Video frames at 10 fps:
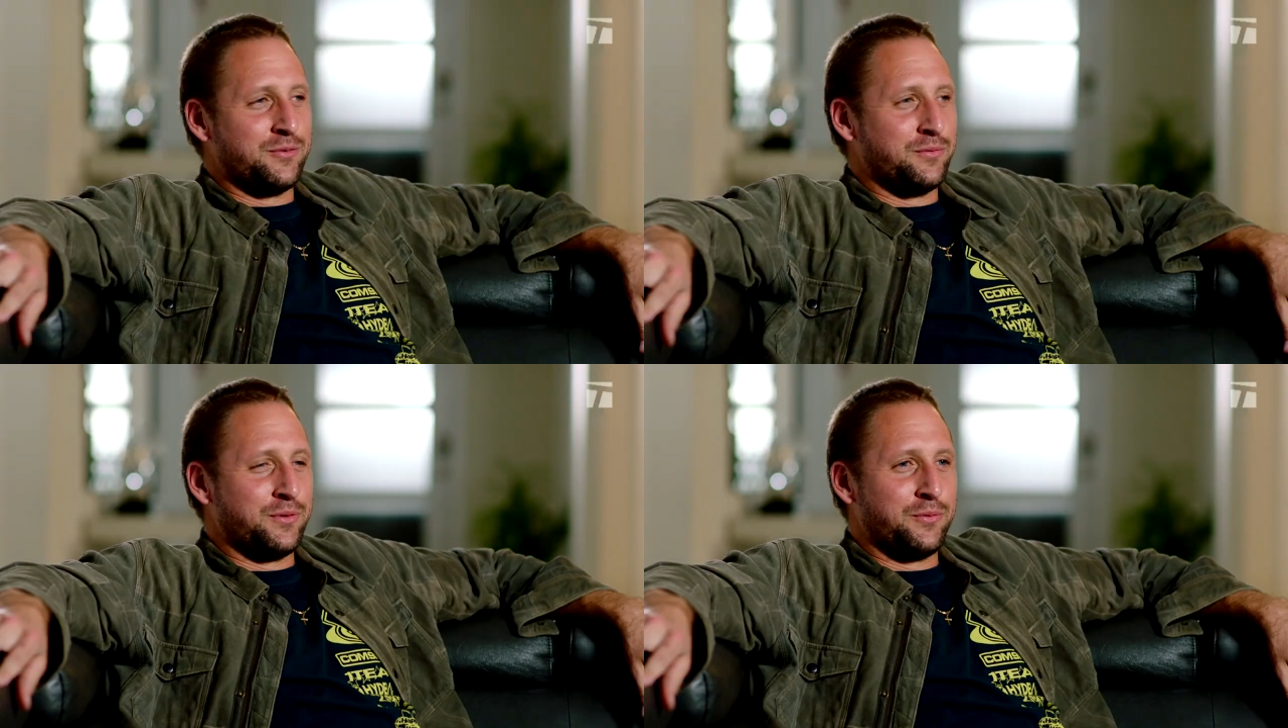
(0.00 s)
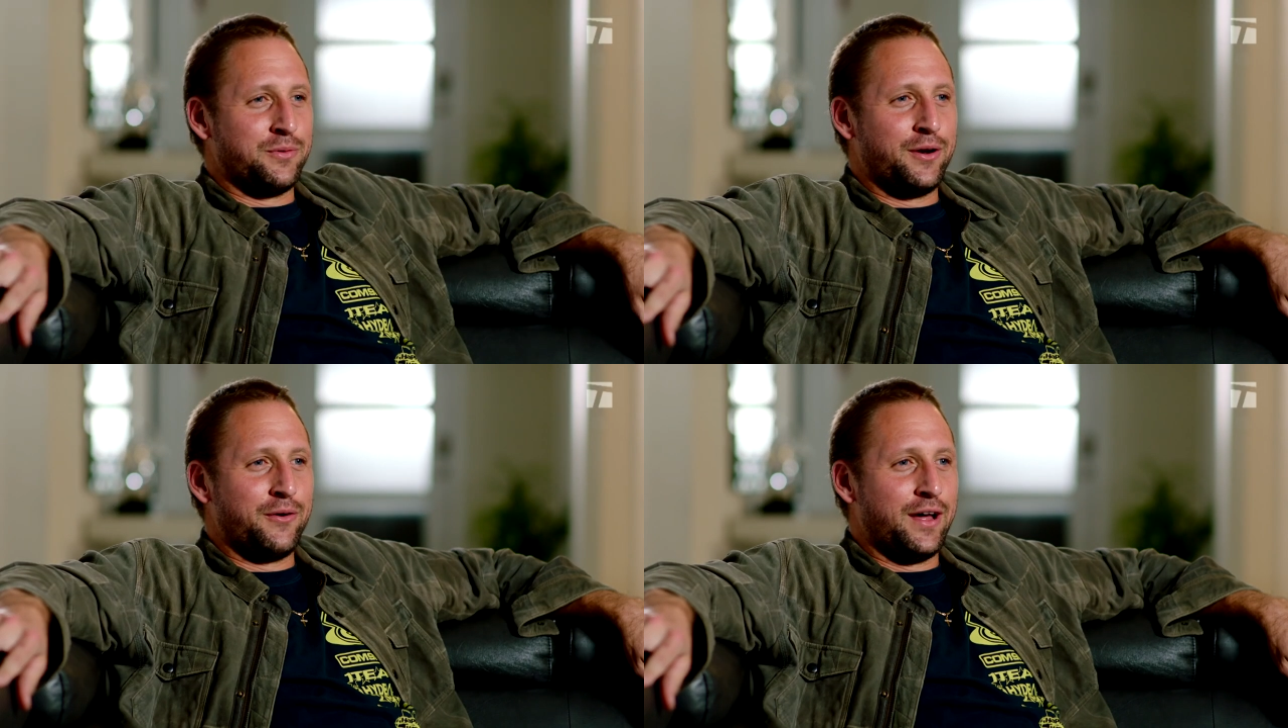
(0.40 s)
the
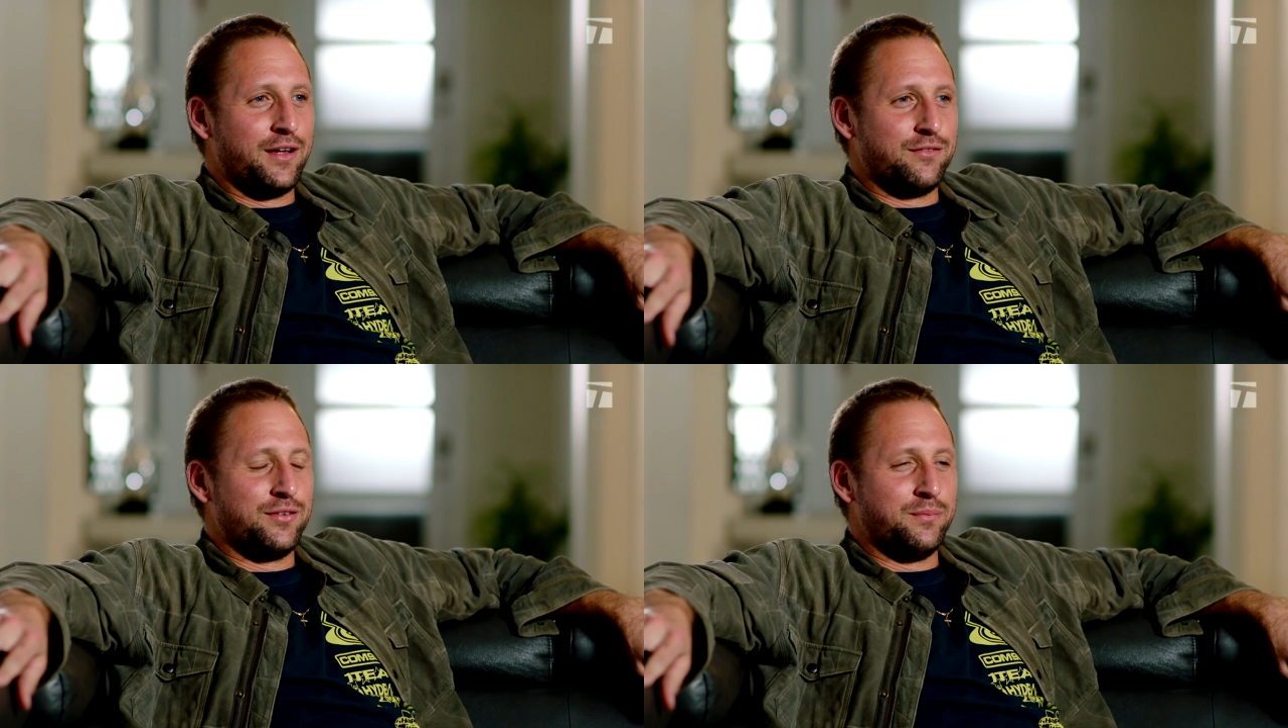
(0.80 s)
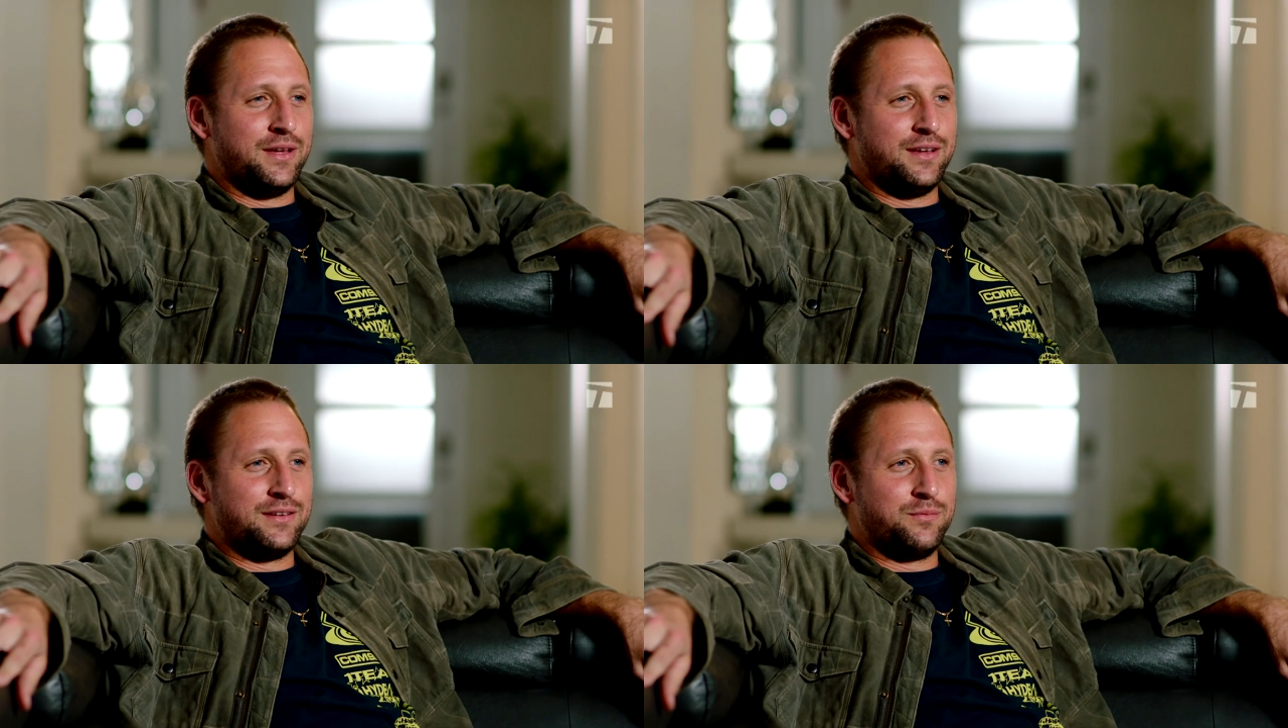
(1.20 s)
runaround from
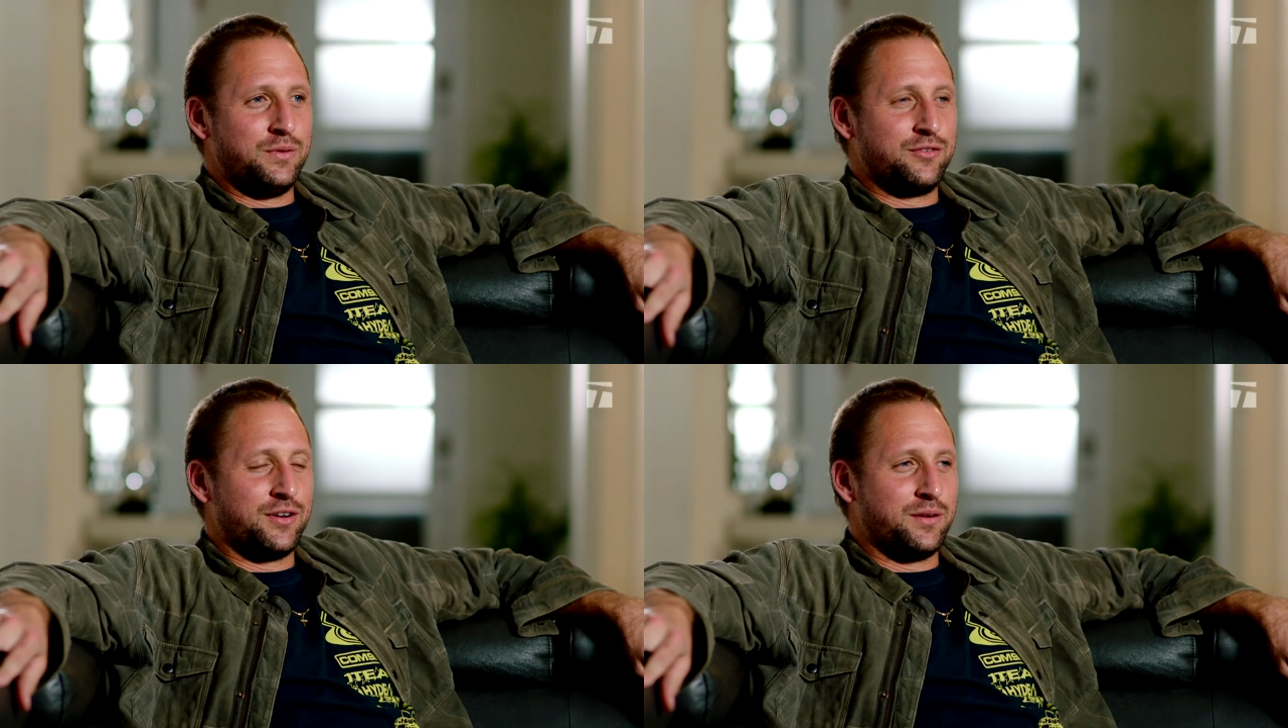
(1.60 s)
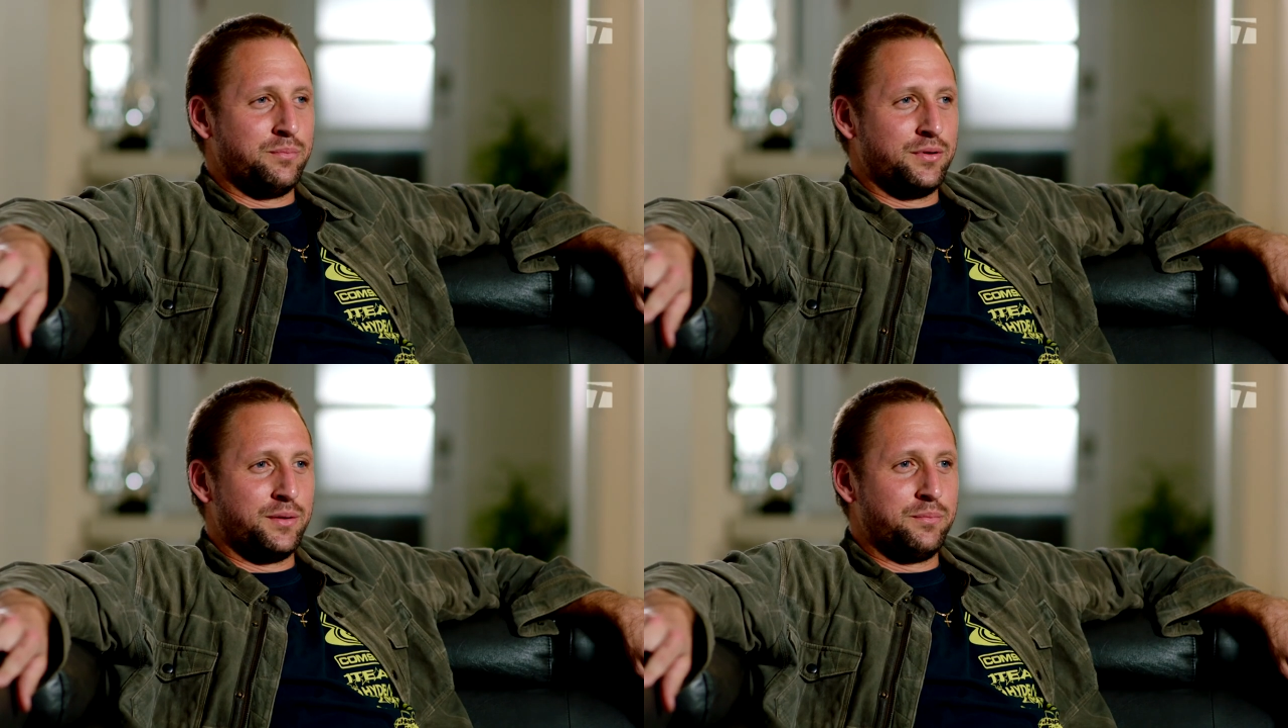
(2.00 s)
me and me trying to
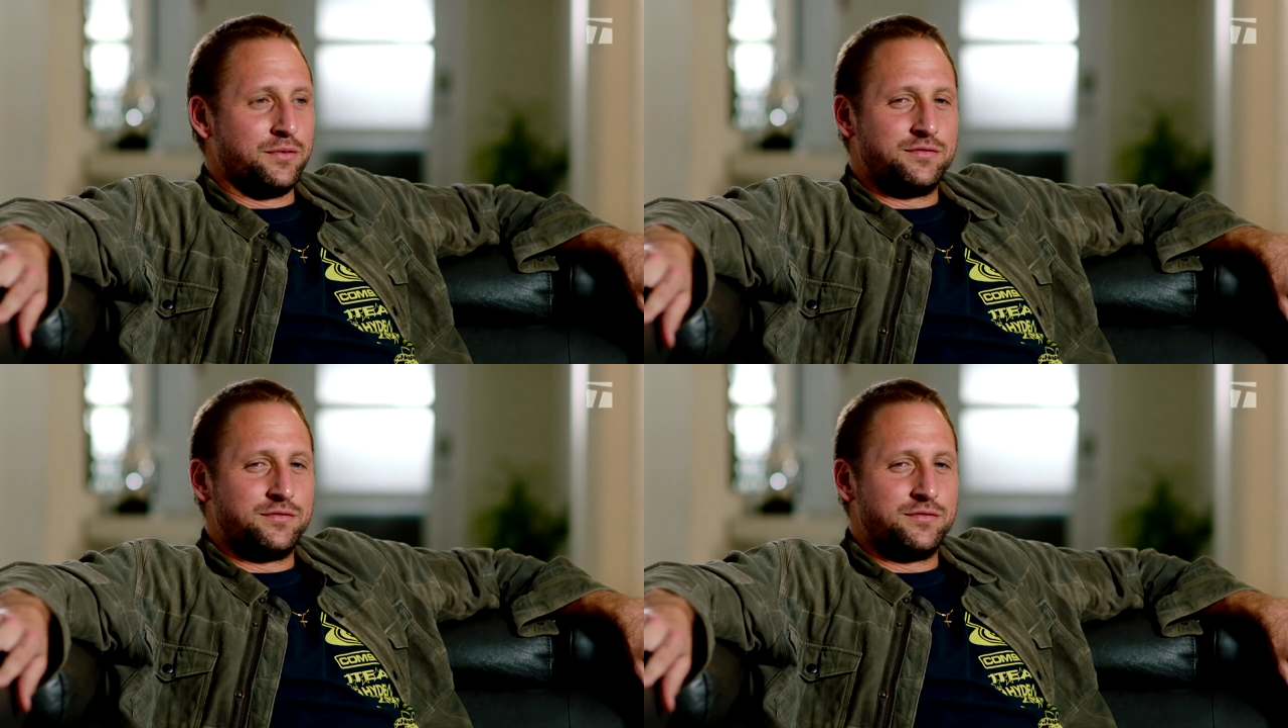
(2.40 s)
put up a